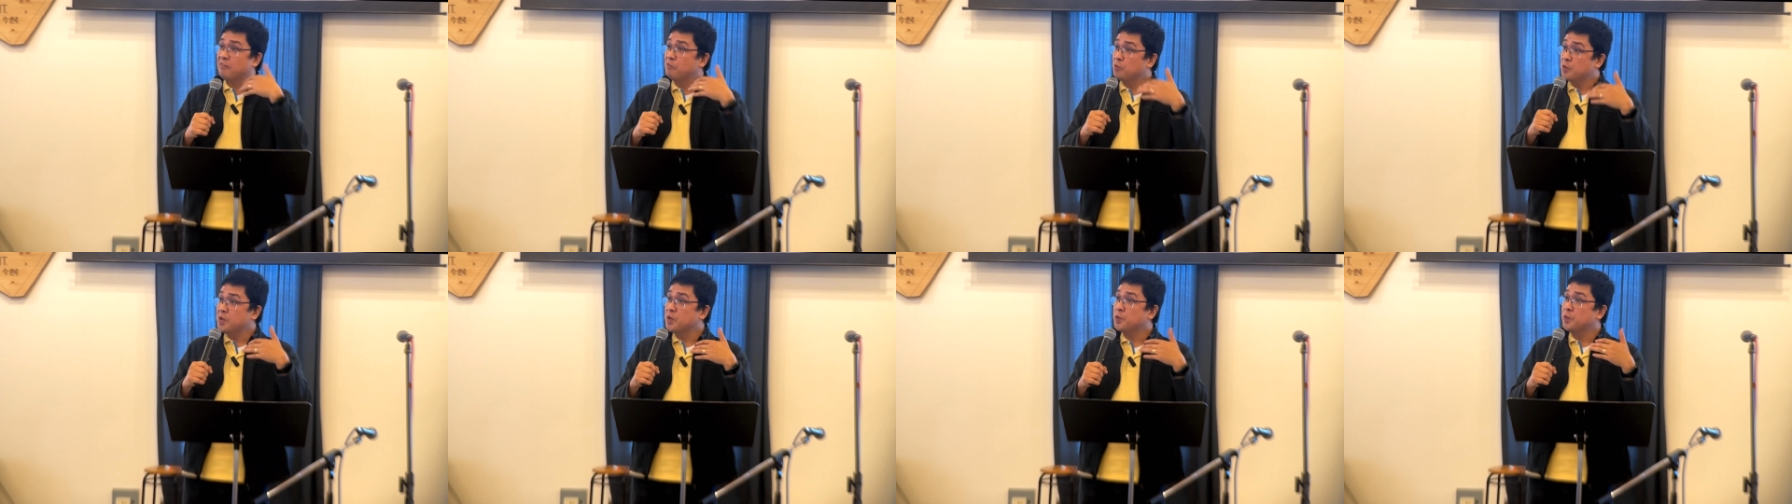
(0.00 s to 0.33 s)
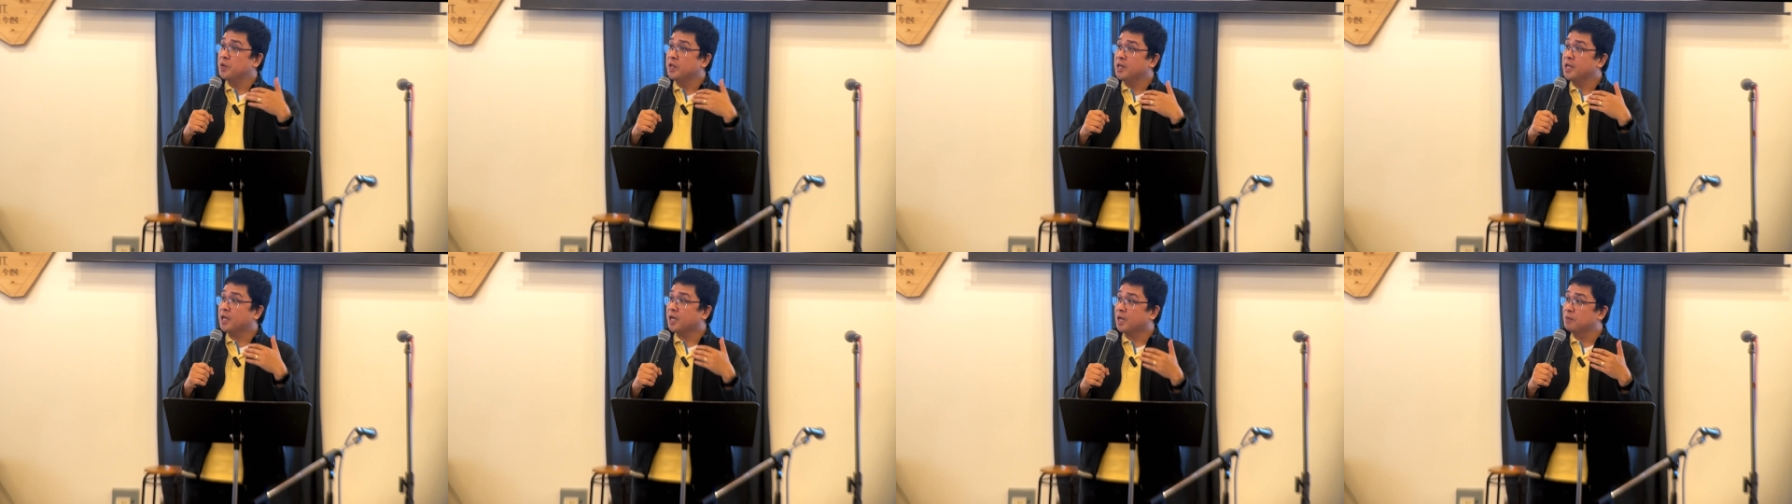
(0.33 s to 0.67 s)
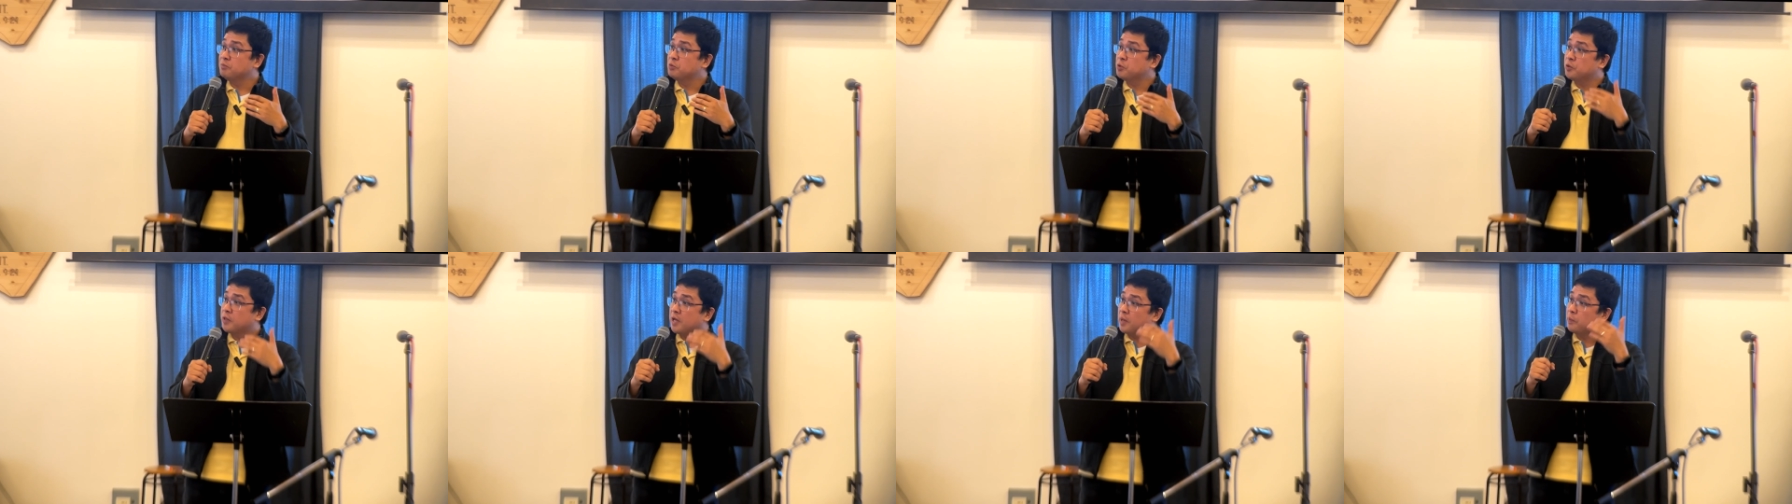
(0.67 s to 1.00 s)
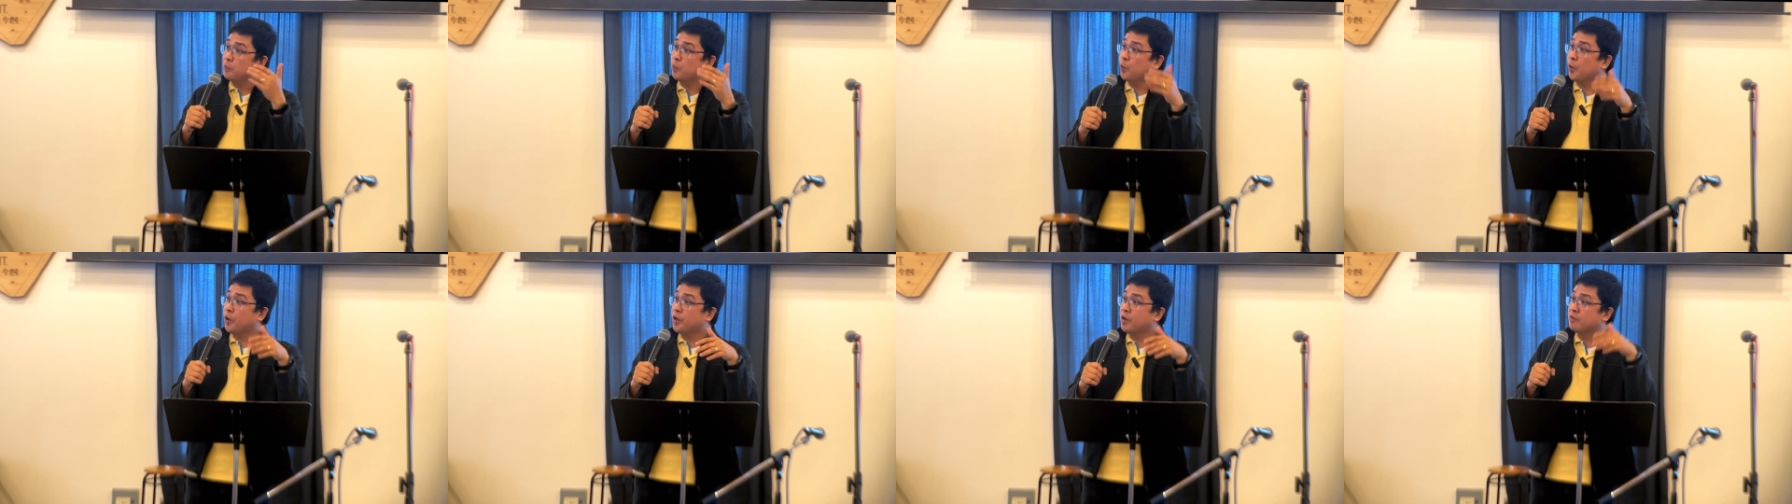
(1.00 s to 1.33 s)
we really come to
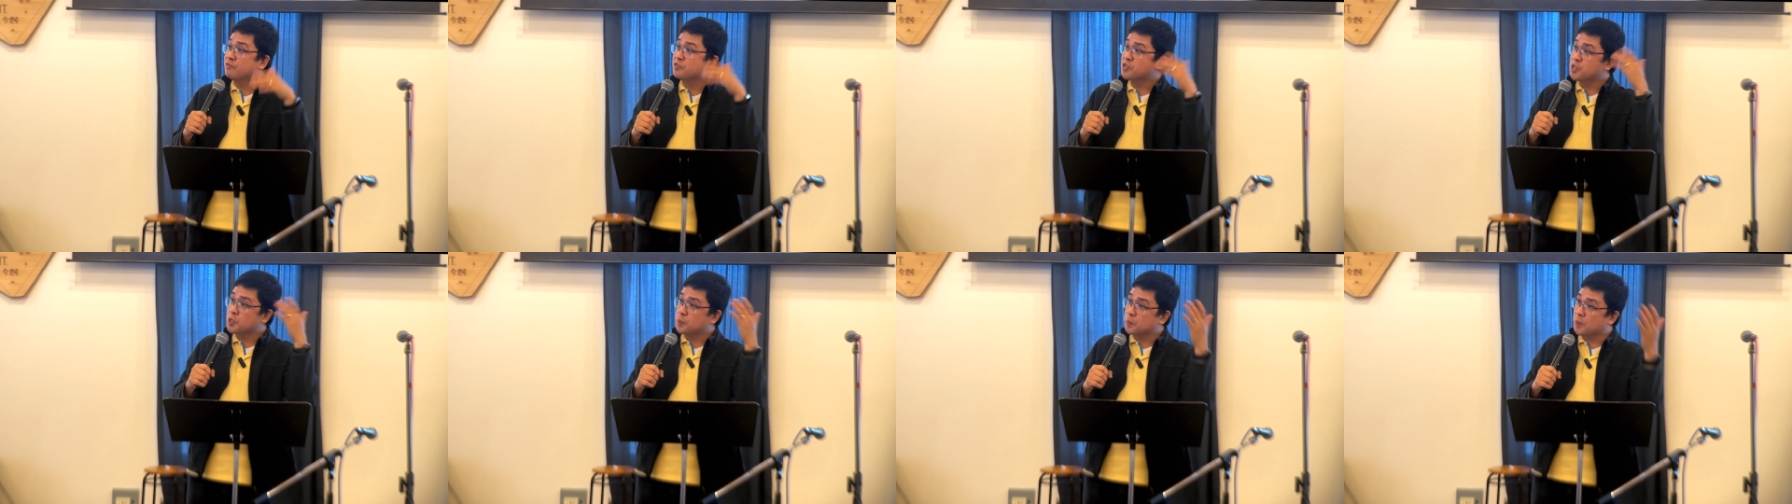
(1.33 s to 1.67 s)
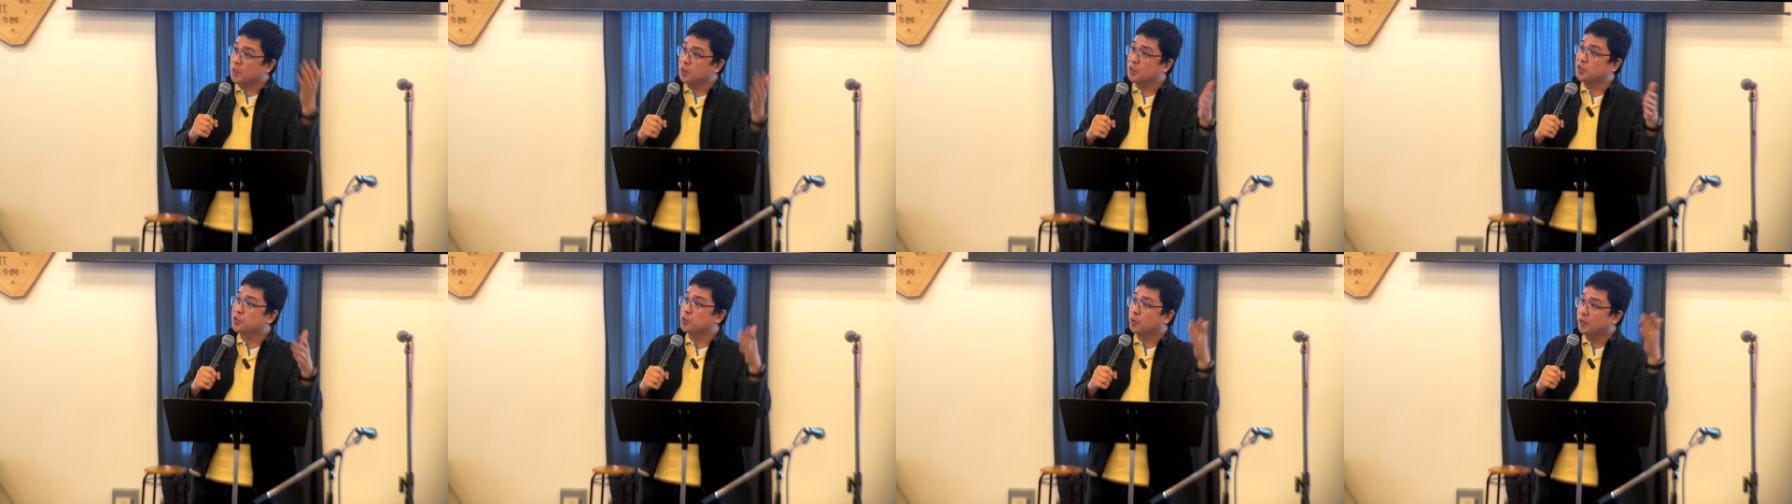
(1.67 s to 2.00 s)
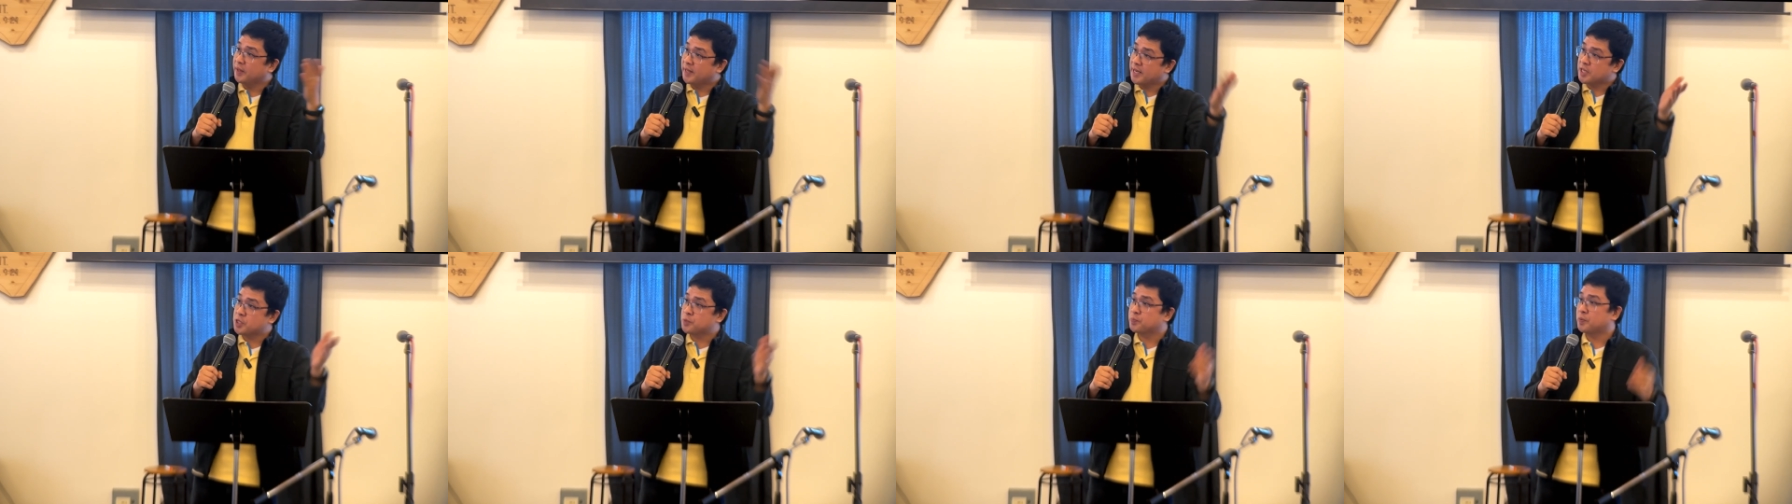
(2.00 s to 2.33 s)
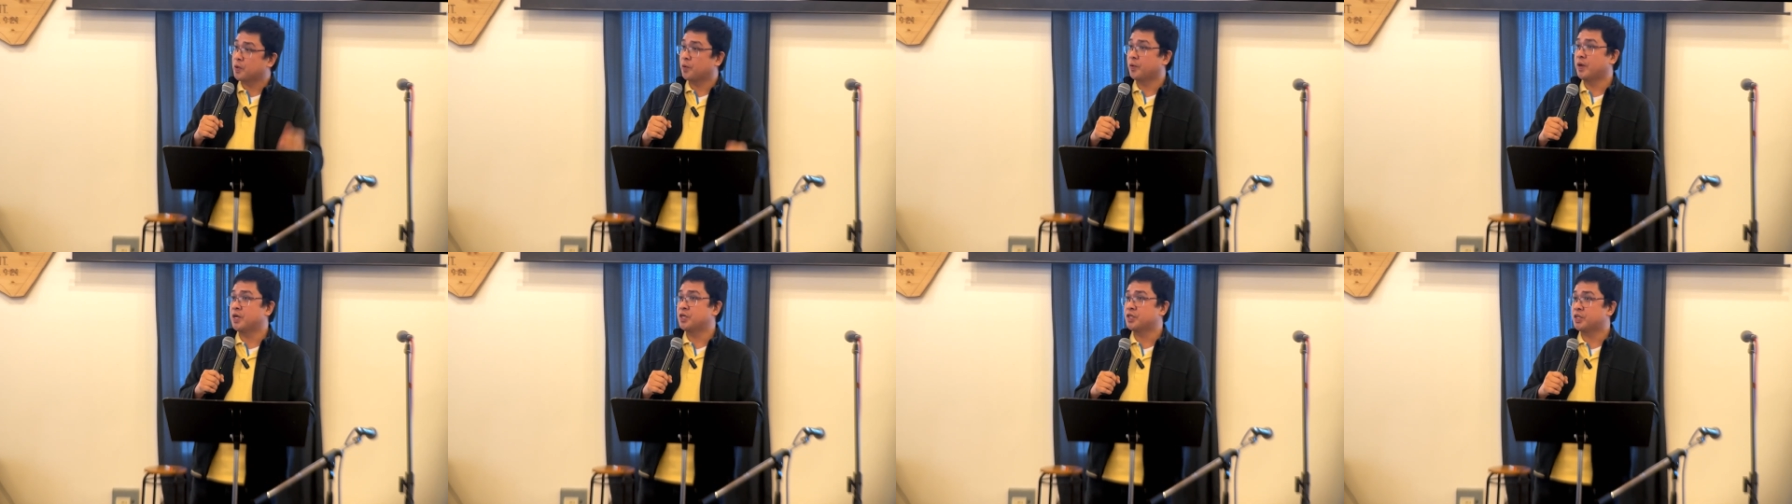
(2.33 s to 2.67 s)
that point of spiritual
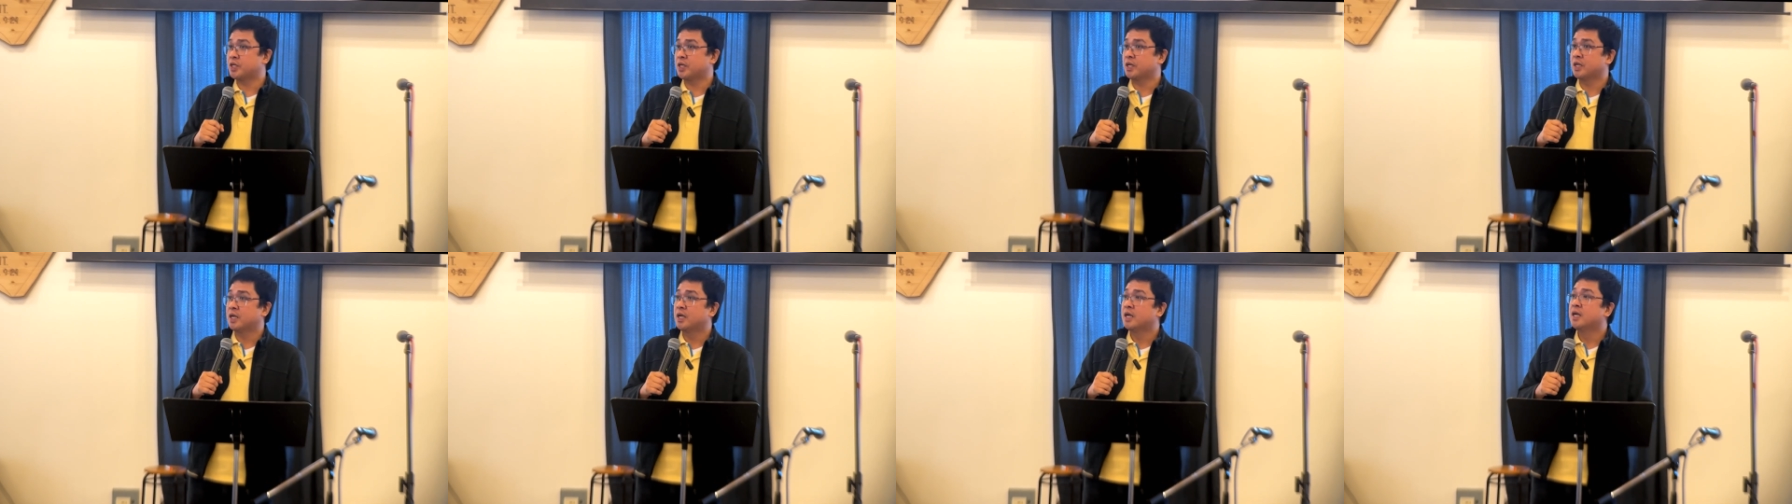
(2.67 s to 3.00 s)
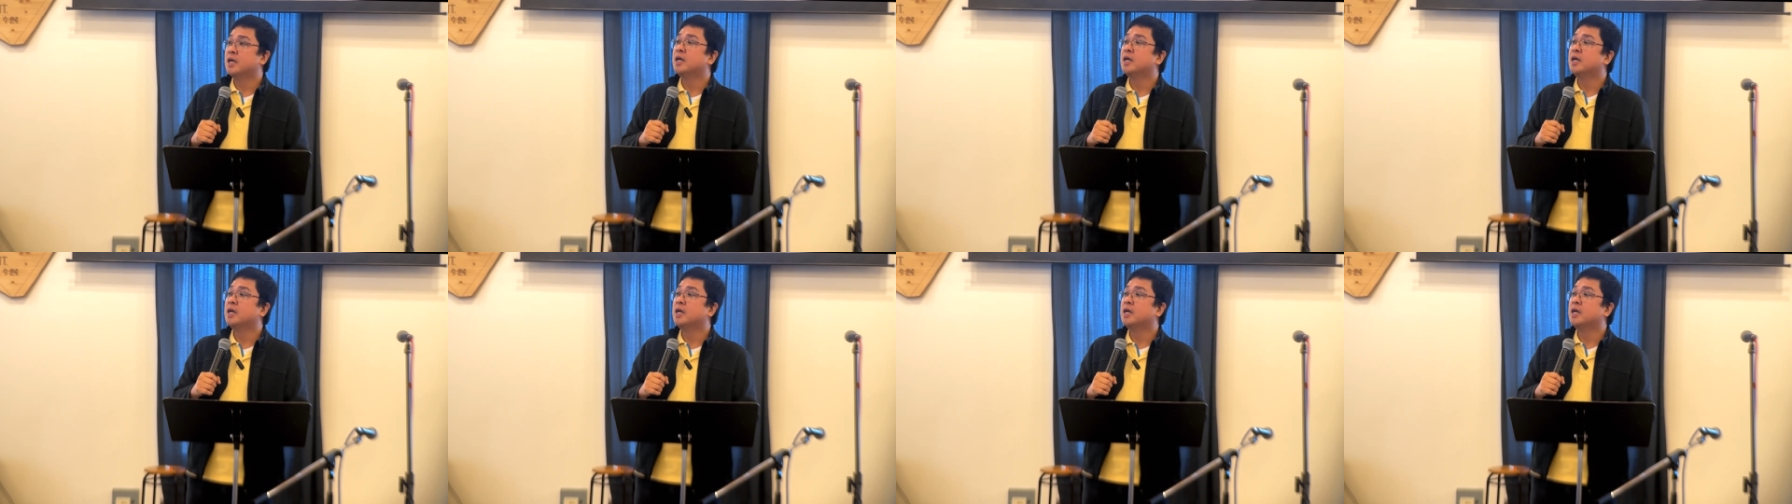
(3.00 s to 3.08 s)
desperation